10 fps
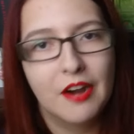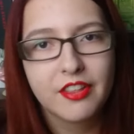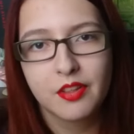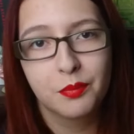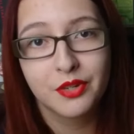
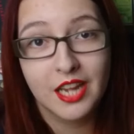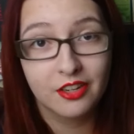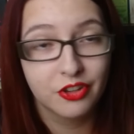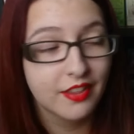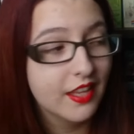Parasol
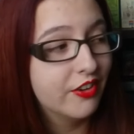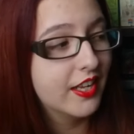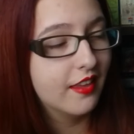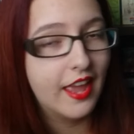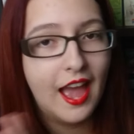Protectorate
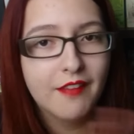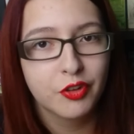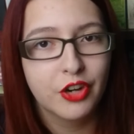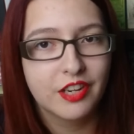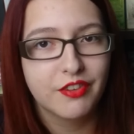series. I
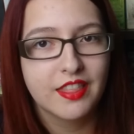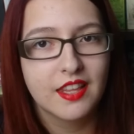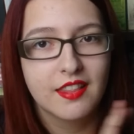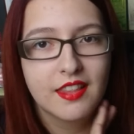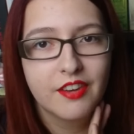have already
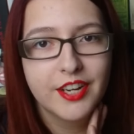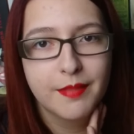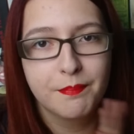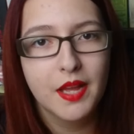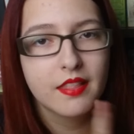read this
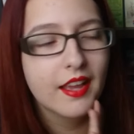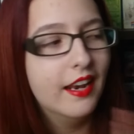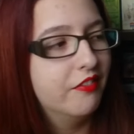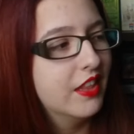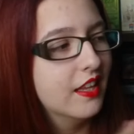series, but I
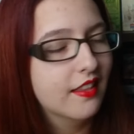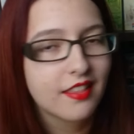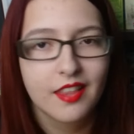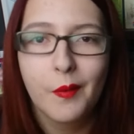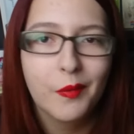loved it,
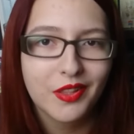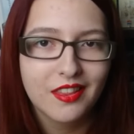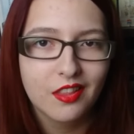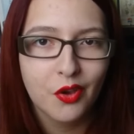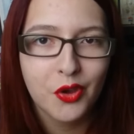so I
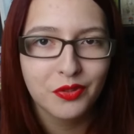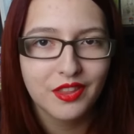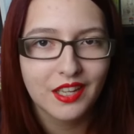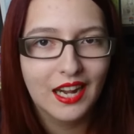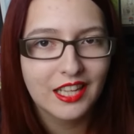wanted to own
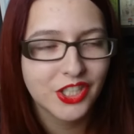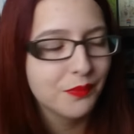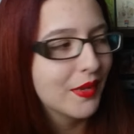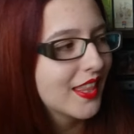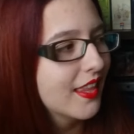the
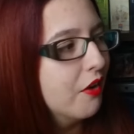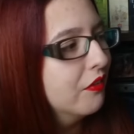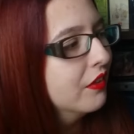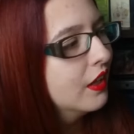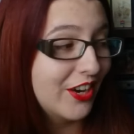collection
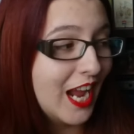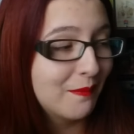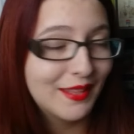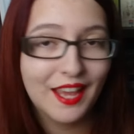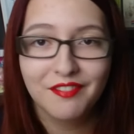myself. Very
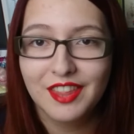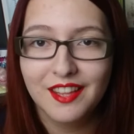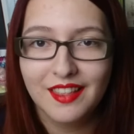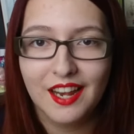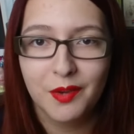happy to have
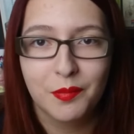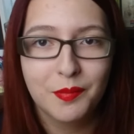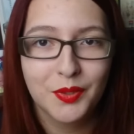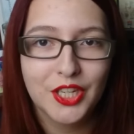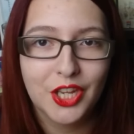this, and I will
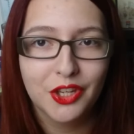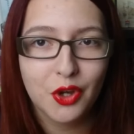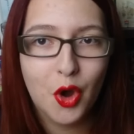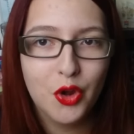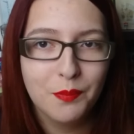be putting it
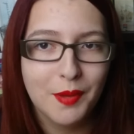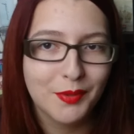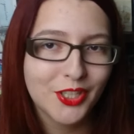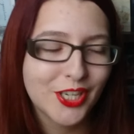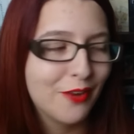on my
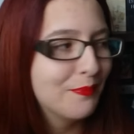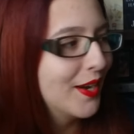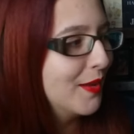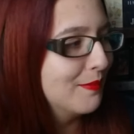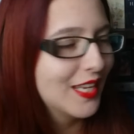bookshelf
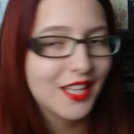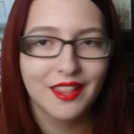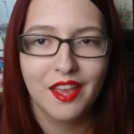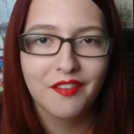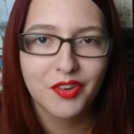behind me
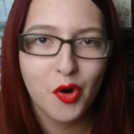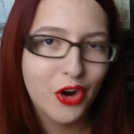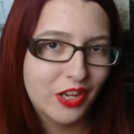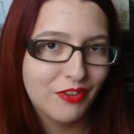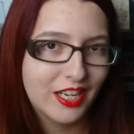because I have
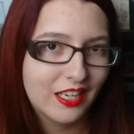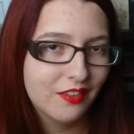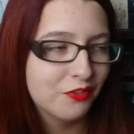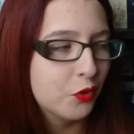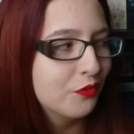already read
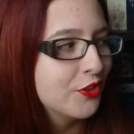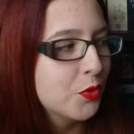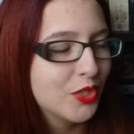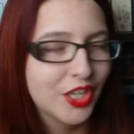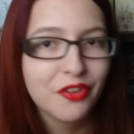it for
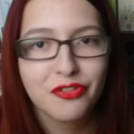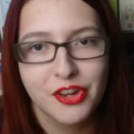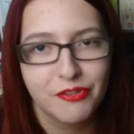future